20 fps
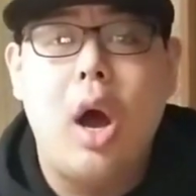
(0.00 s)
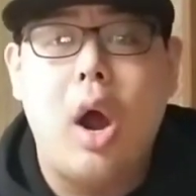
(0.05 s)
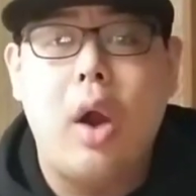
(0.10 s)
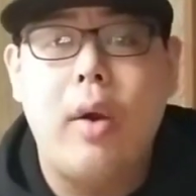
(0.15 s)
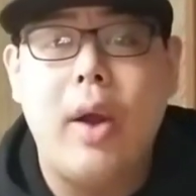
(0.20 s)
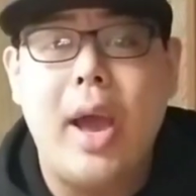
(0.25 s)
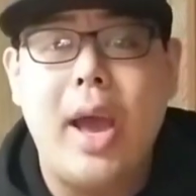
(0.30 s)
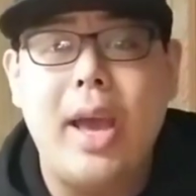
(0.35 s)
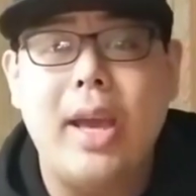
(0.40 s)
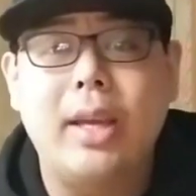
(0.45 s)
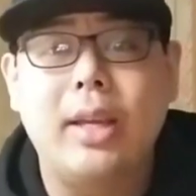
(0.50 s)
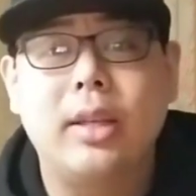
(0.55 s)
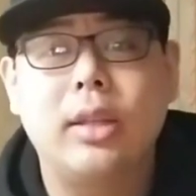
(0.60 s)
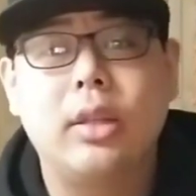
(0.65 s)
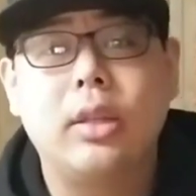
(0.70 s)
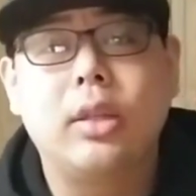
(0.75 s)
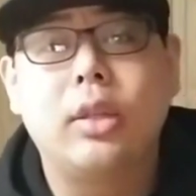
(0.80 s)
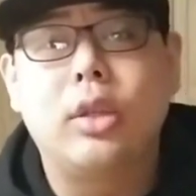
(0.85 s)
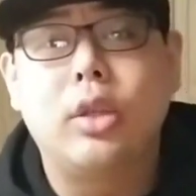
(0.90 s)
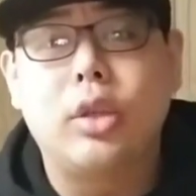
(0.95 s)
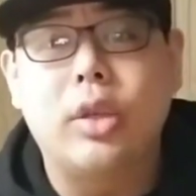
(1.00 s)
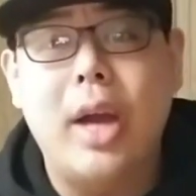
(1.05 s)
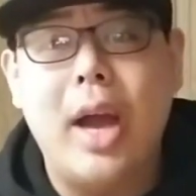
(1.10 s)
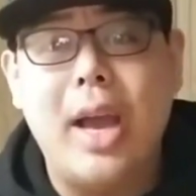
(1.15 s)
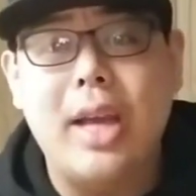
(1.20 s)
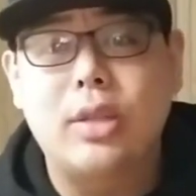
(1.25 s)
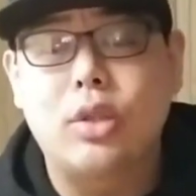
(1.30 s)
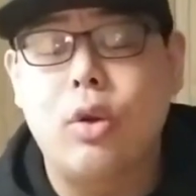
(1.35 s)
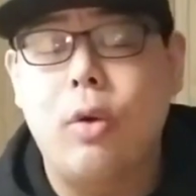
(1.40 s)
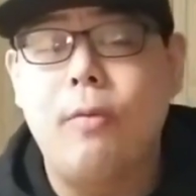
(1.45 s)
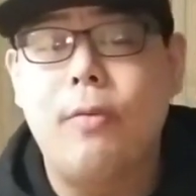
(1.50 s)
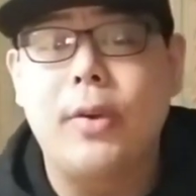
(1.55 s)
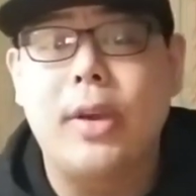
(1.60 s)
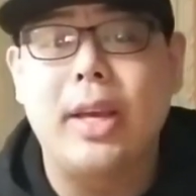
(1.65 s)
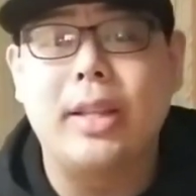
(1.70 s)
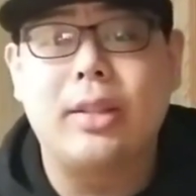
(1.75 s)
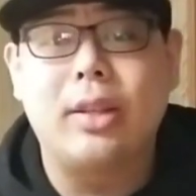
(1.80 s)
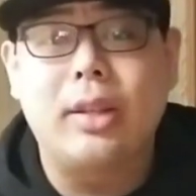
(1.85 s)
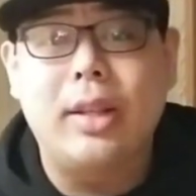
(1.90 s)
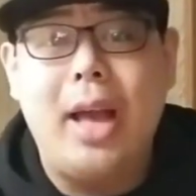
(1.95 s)
All right. You guys, don't
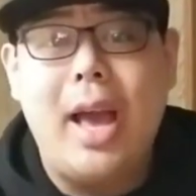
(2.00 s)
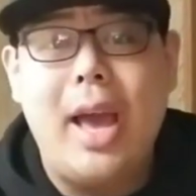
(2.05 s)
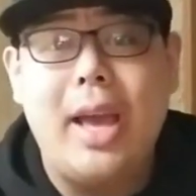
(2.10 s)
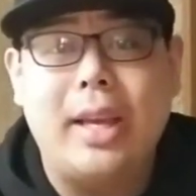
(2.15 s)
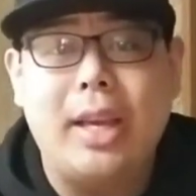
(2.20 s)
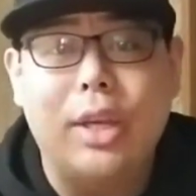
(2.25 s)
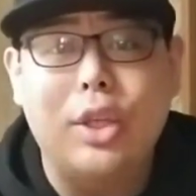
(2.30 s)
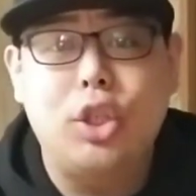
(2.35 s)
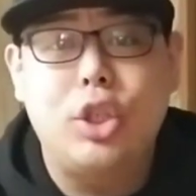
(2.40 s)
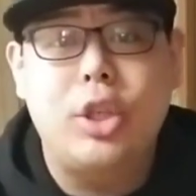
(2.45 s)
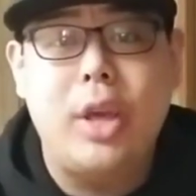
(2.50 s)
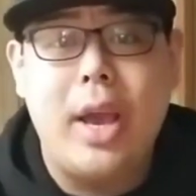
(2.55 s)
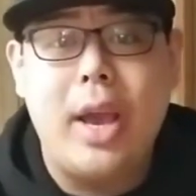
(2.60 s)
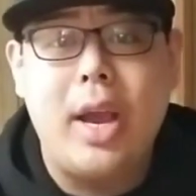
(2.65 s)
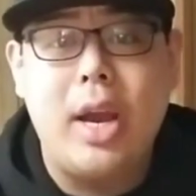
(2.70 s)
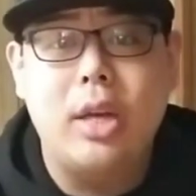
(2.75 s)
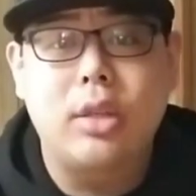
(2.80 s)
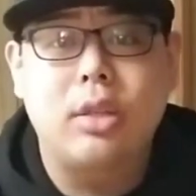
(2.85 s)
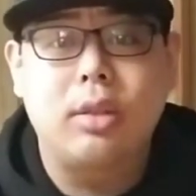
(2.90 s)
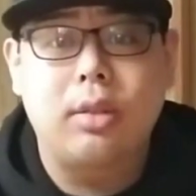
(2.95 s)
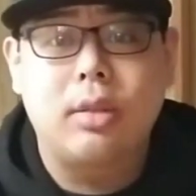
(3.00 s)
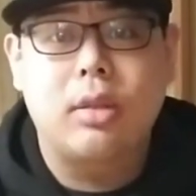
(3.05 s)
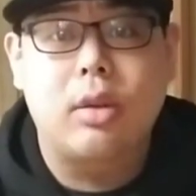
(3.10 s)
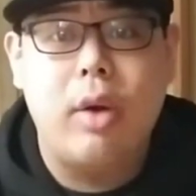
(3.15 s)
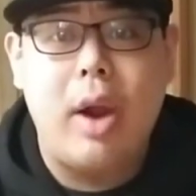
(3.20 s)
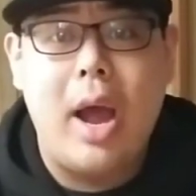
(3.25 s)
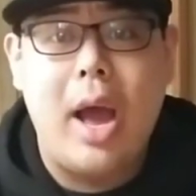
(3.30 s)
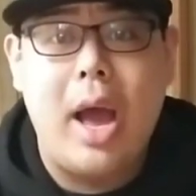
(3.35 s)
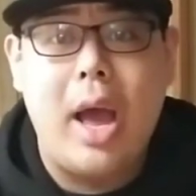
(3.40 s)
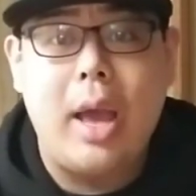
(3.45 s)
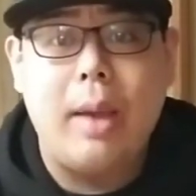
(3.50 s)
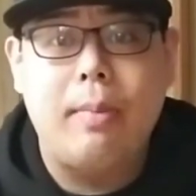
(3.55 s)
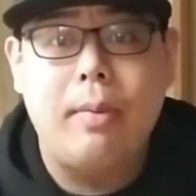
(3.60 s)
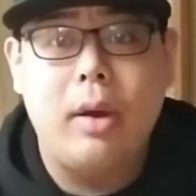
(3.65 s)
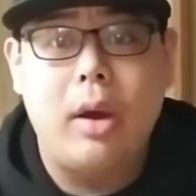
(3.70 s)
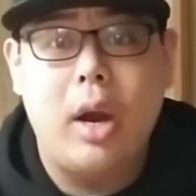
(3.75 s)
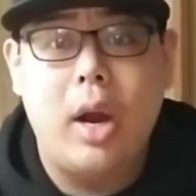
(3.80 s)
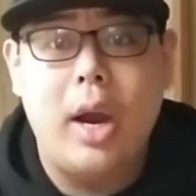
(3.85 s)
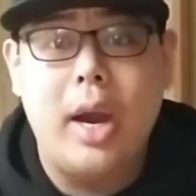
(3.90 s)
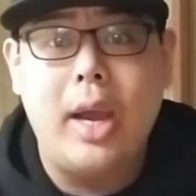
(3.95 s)
forget to like and share, subscribe.
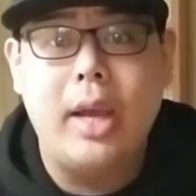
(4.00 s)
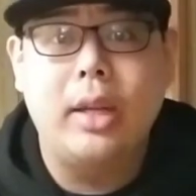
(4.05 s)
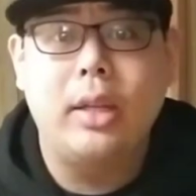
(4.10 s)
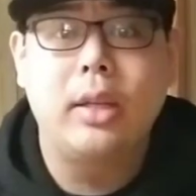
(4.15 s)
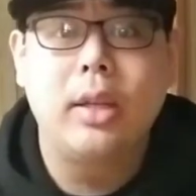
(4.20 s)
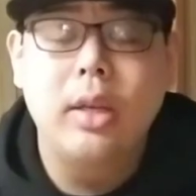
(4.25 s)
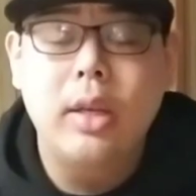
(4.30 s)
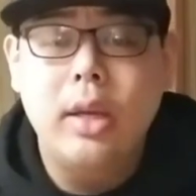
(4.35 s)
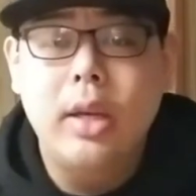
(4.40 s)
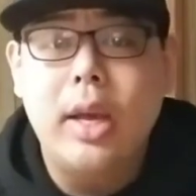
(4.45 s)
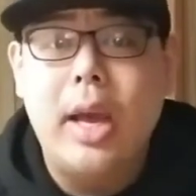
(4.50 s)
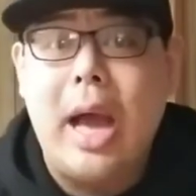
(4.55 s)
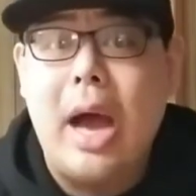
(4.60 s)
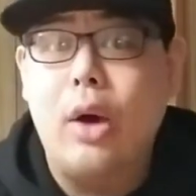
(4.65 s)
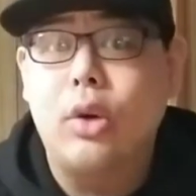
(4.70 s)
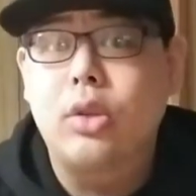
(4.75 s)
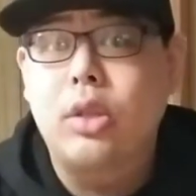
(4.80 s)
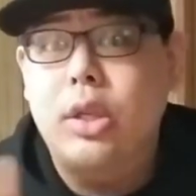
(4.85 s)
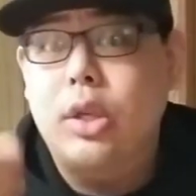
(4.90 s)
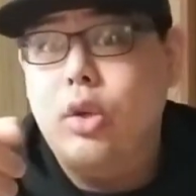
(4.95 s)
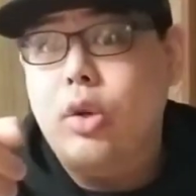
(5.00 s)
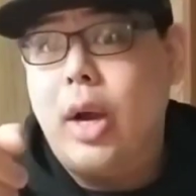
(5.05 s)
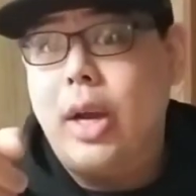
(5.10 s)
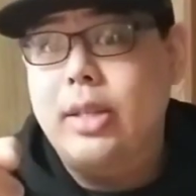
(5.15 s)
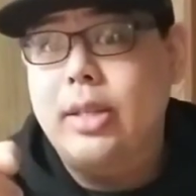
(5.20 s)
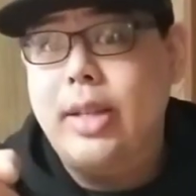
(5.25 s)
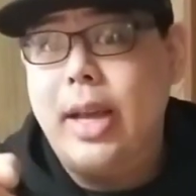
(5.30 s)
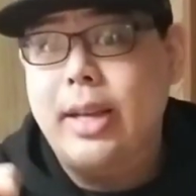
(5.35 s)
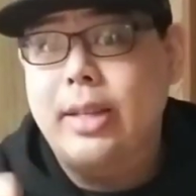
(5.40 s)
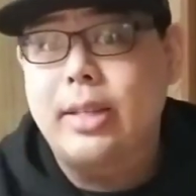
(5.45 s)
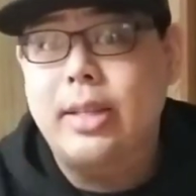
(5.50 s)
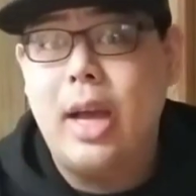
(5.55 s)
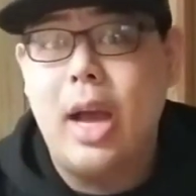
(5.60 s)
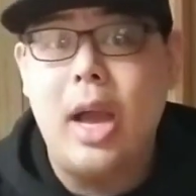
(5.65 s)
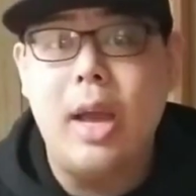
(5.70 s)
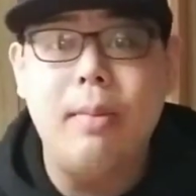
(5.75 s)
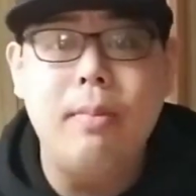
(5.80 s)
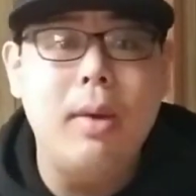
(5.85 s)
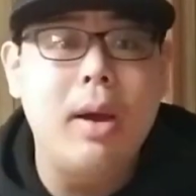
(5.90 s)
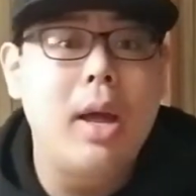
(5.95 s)
All right. I'll see you guys next
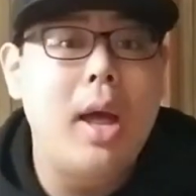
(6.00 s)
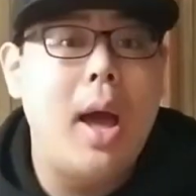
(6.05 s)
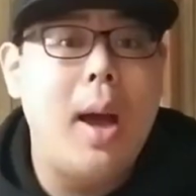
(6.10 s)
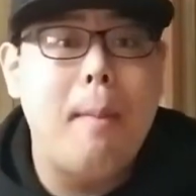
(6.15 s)
time.